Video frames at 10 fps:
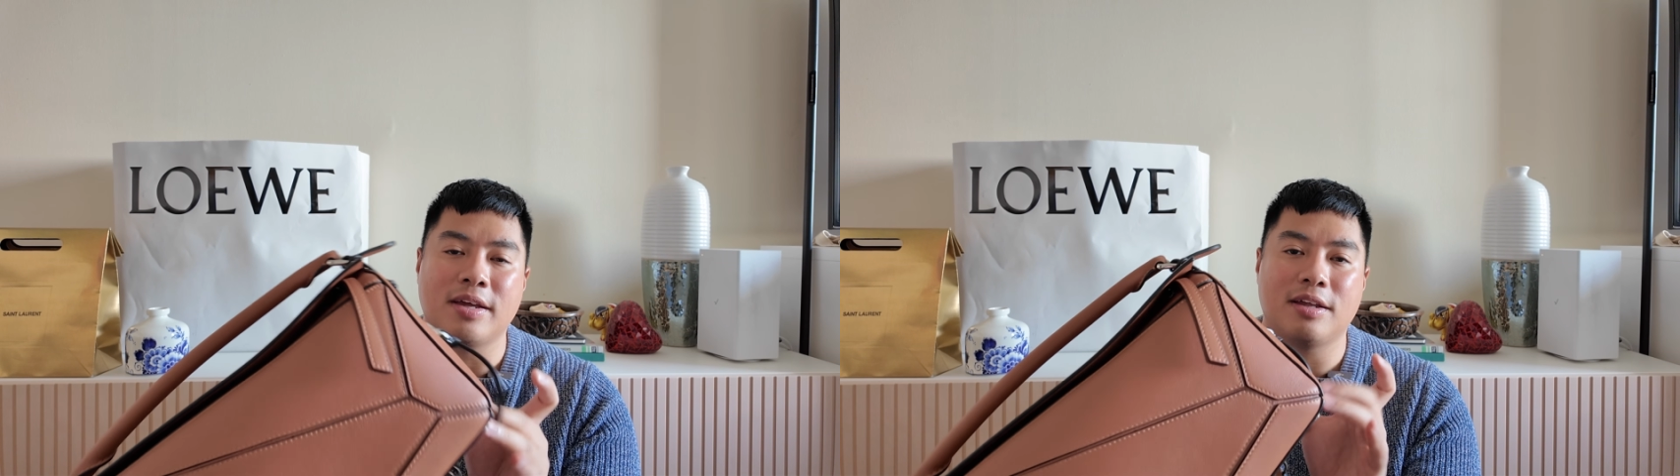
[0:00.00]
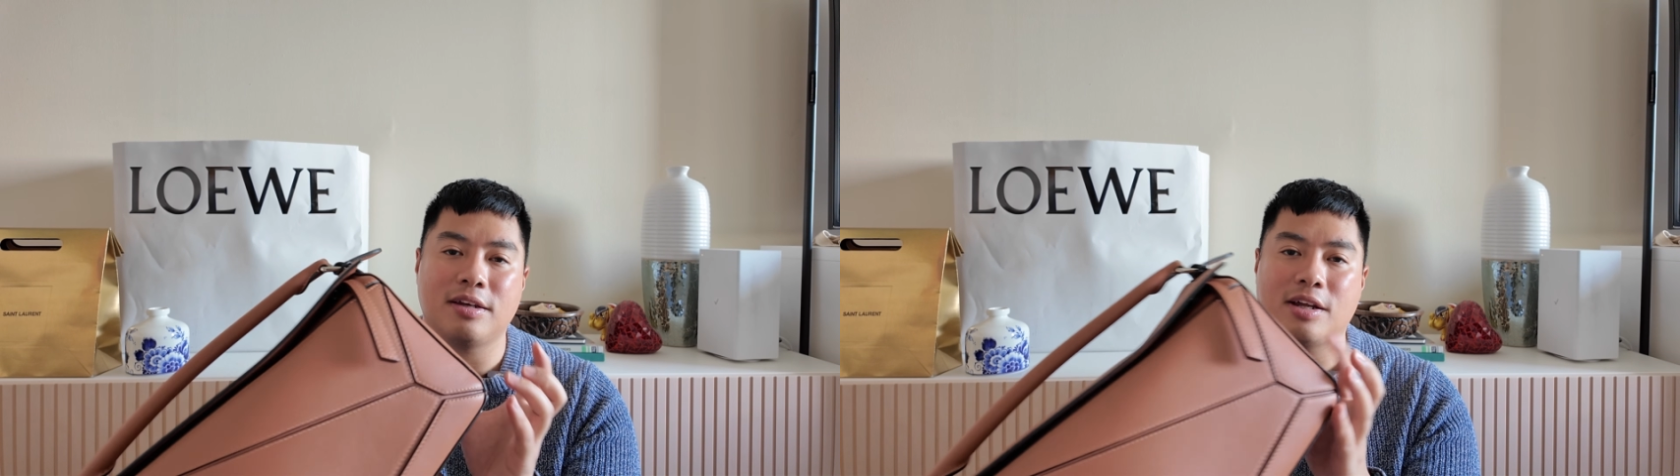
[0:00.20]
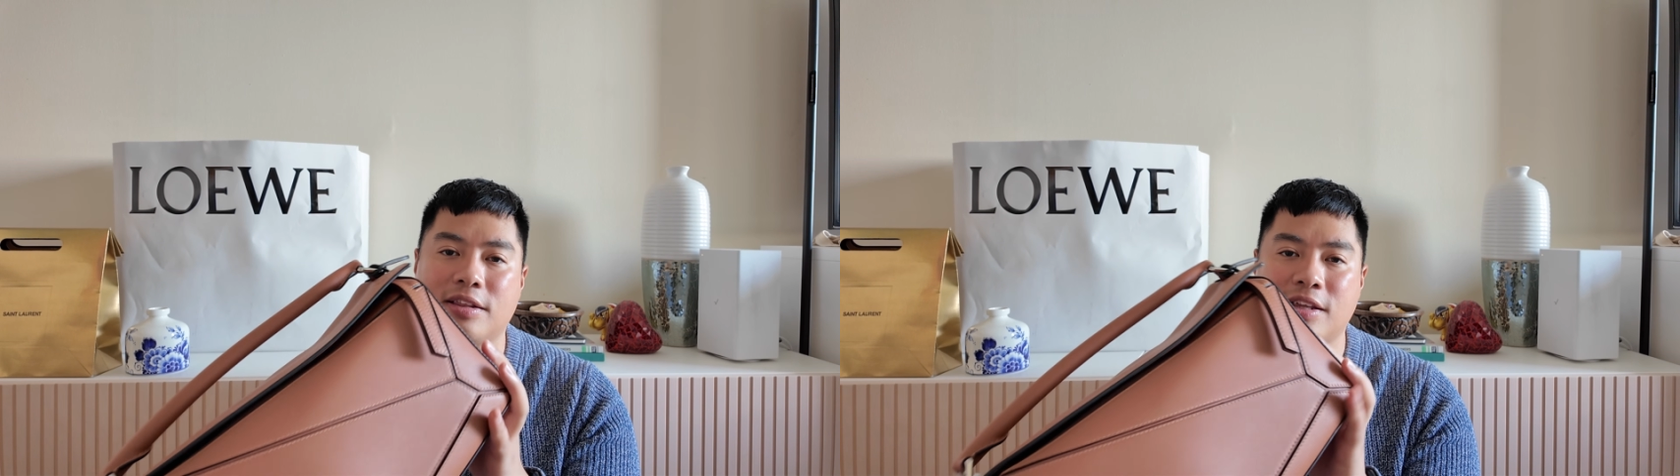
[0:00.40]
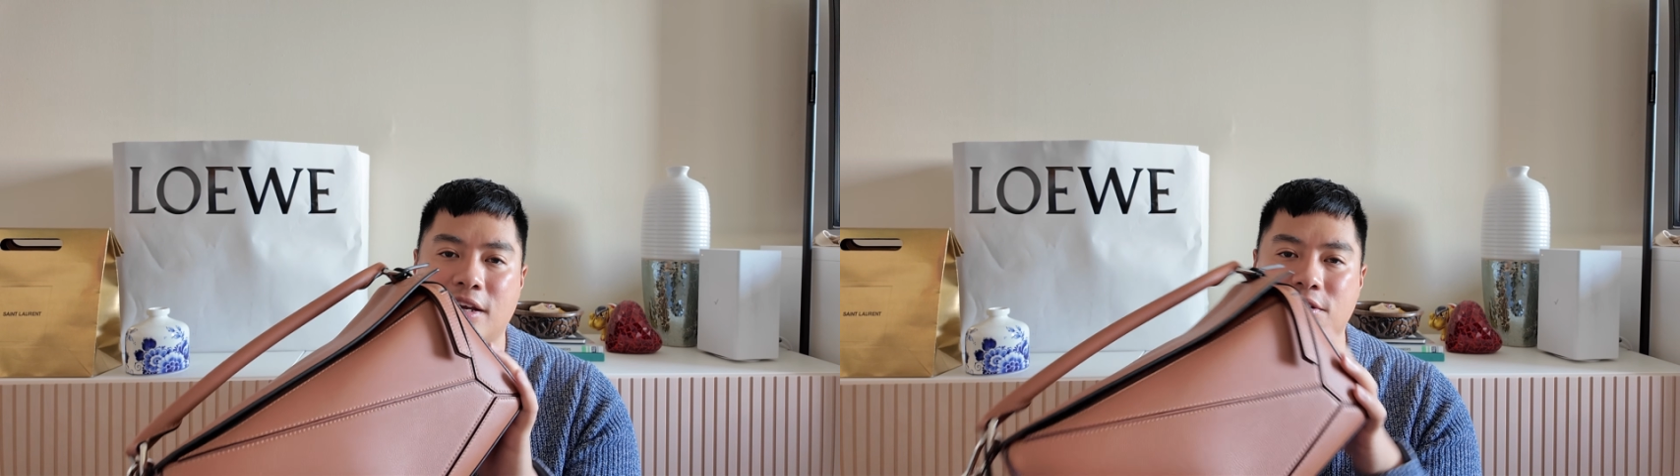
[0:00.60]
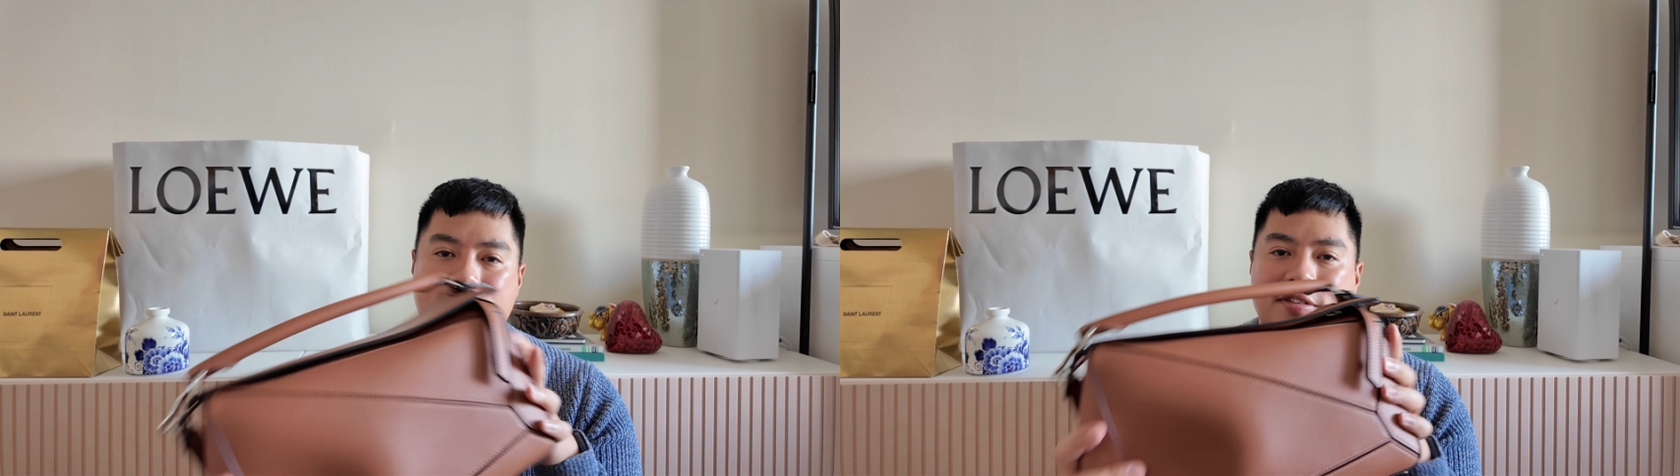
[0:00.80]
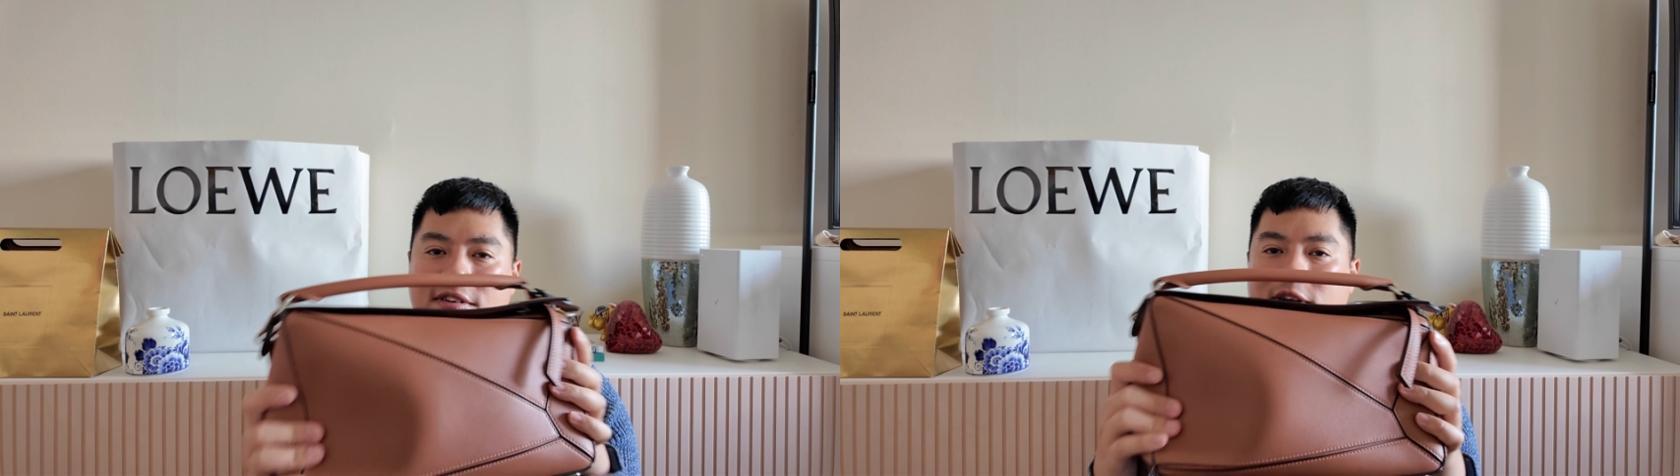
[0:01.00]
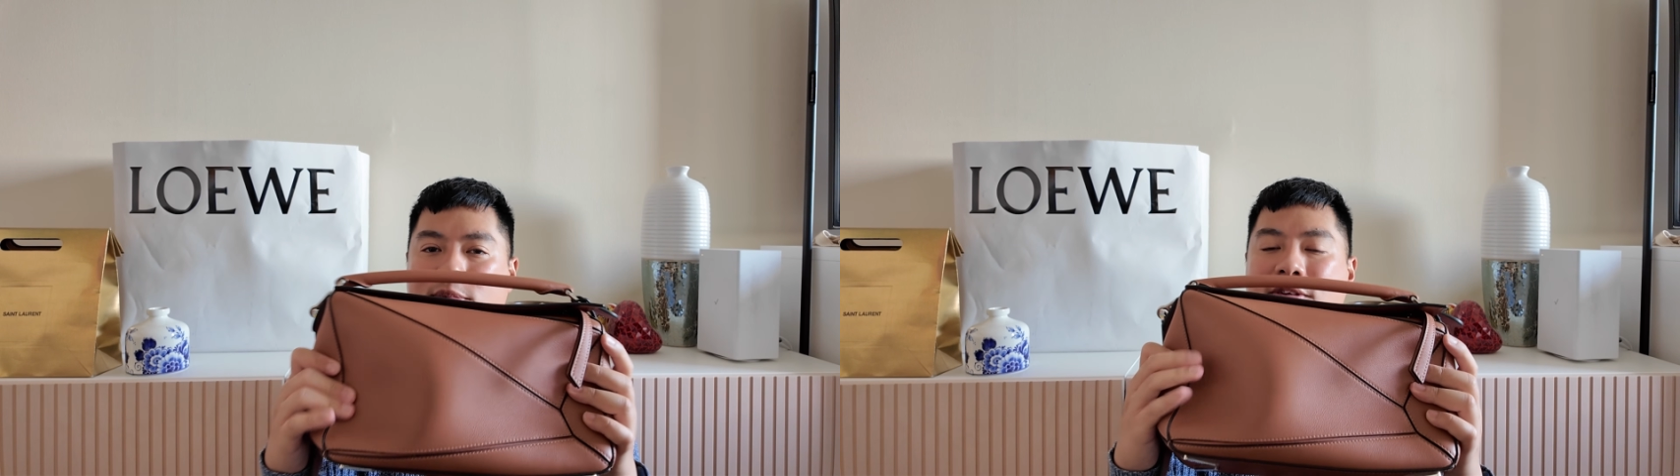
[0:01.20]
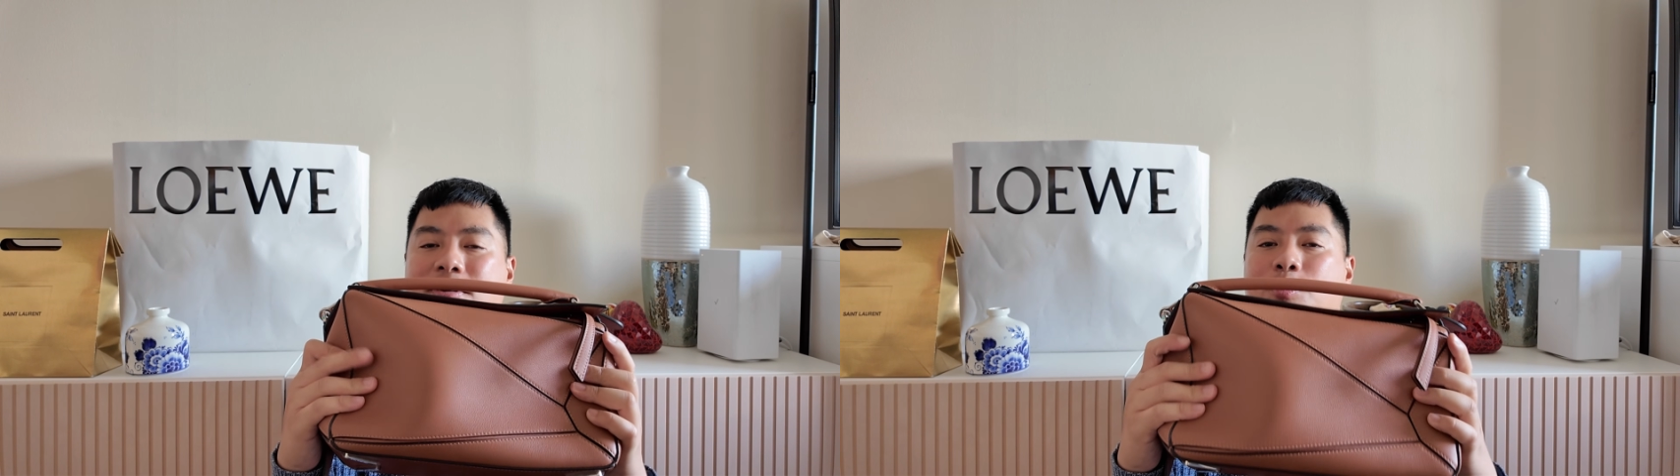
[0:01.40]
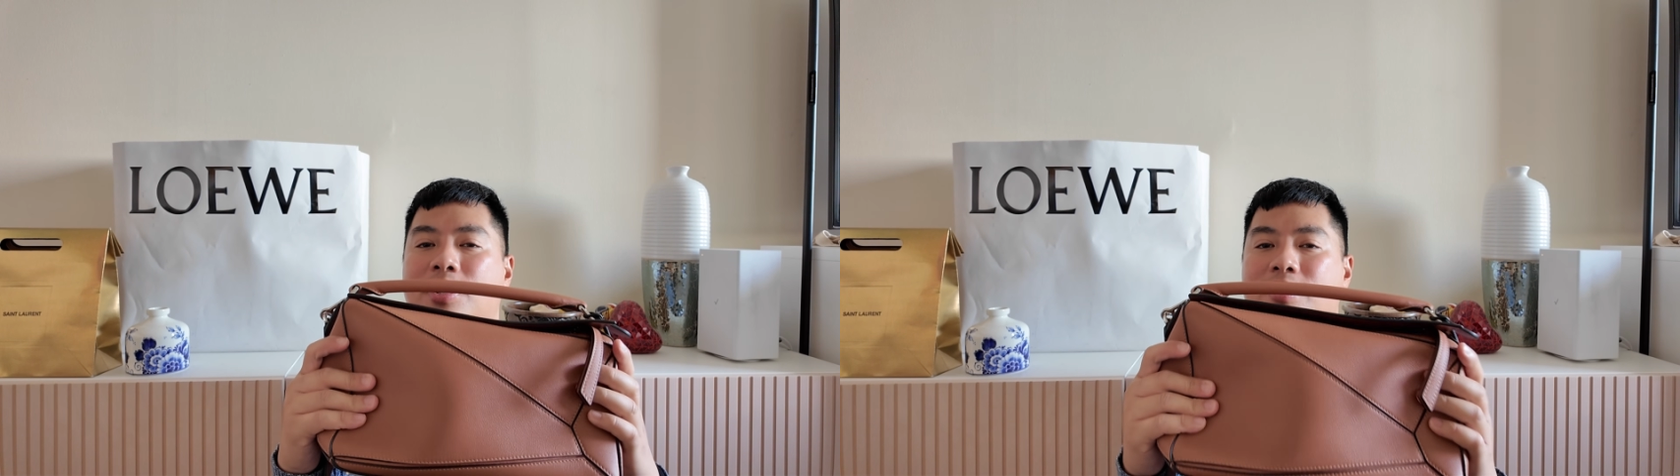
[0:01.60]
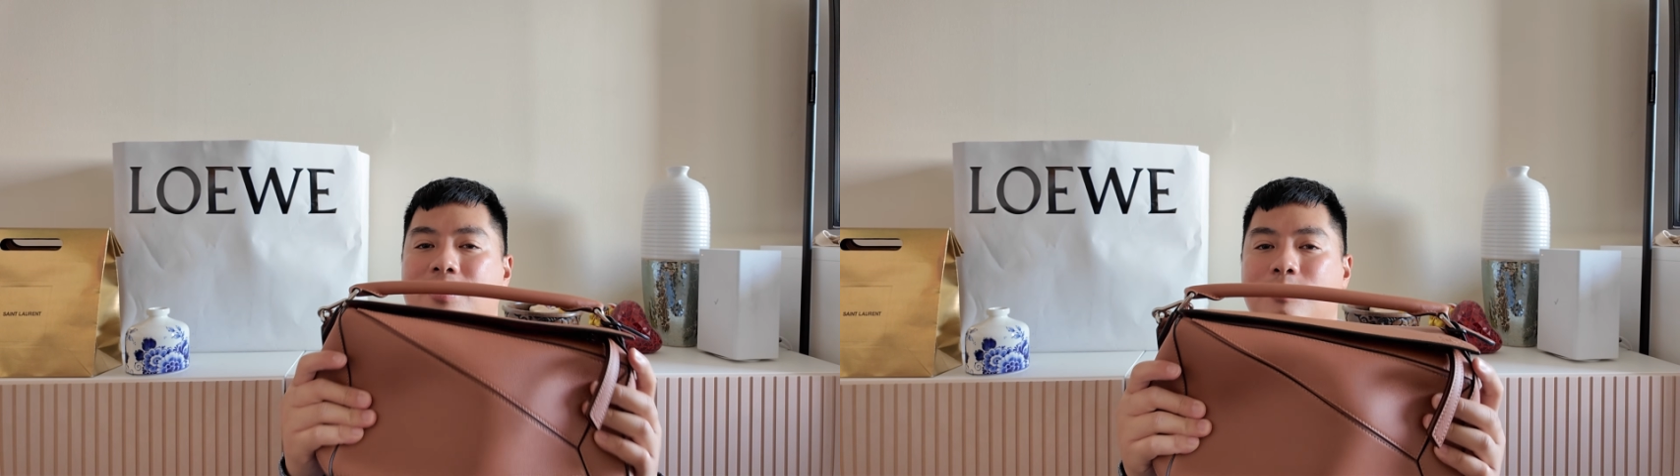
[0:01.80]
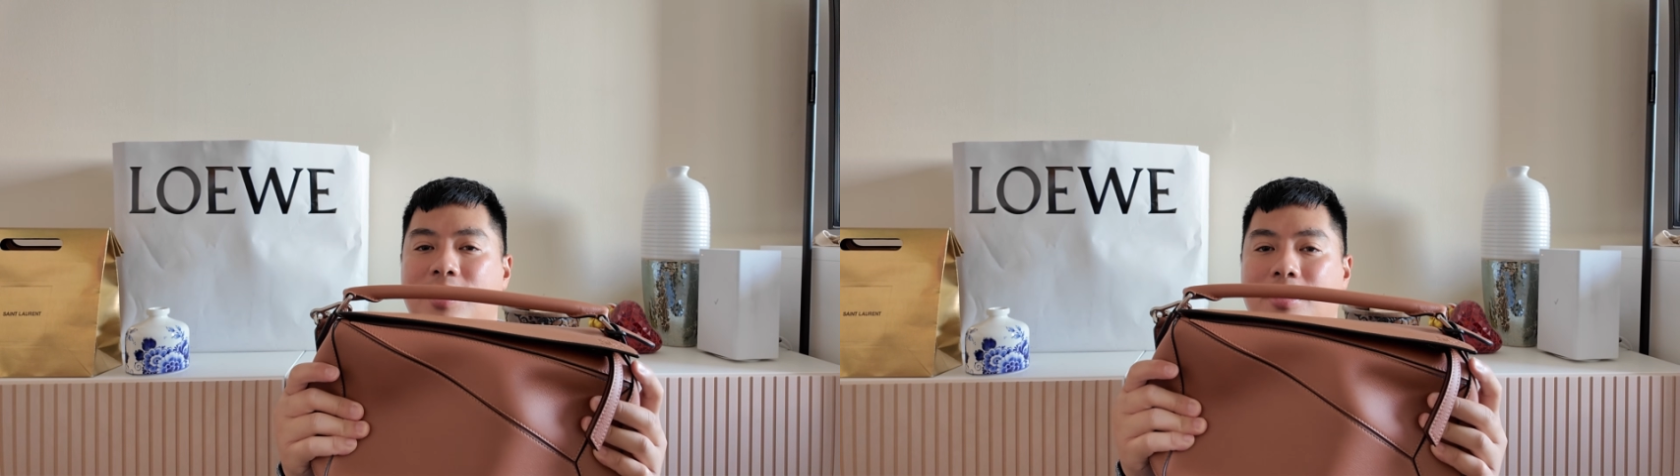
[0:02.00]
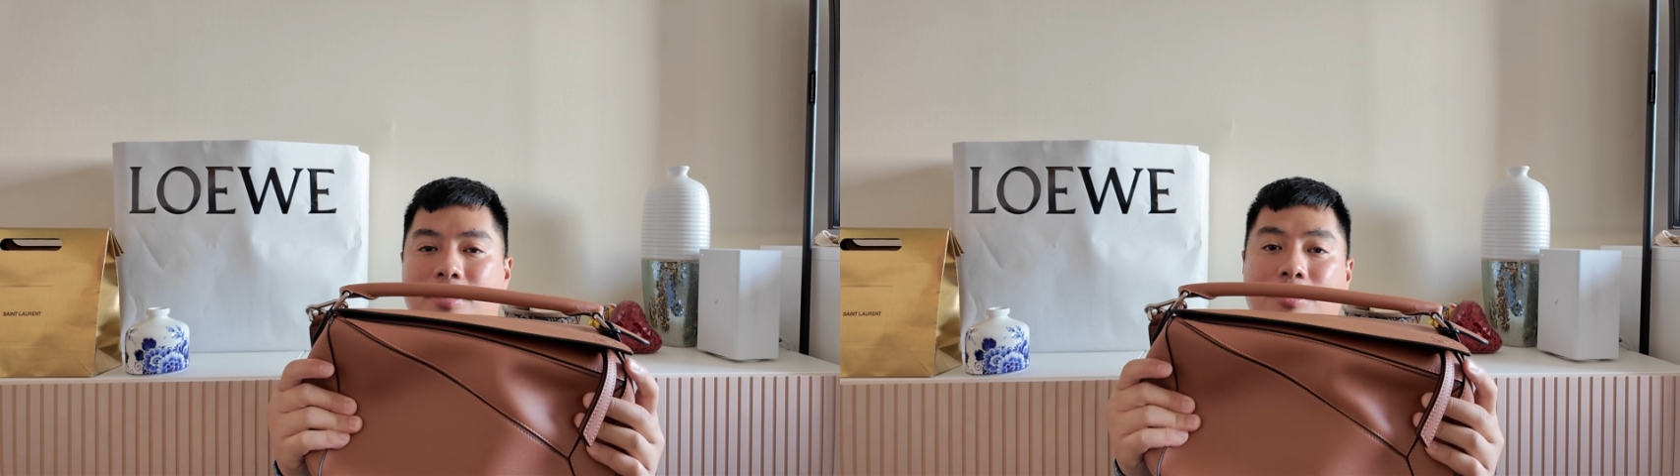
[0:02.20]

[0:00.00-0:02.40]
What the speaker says: and not the Edge design, because I wanted something